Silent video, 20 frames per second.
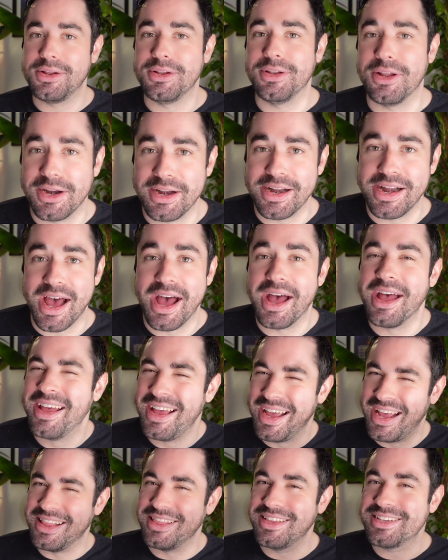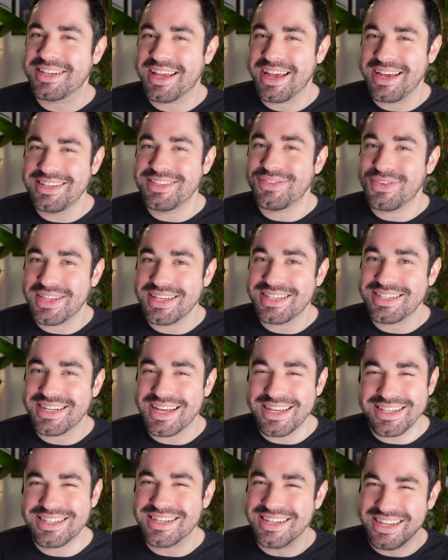No, no, no. In this case, for this
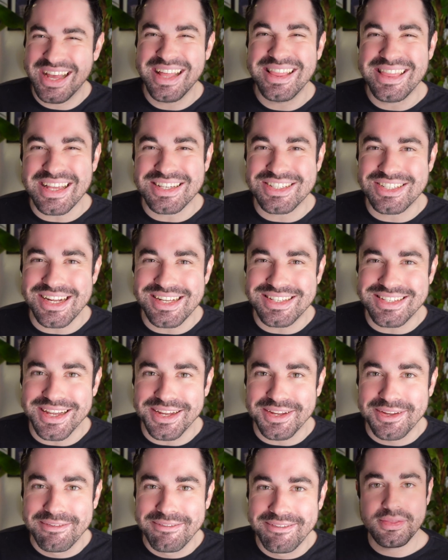test, that's cheating.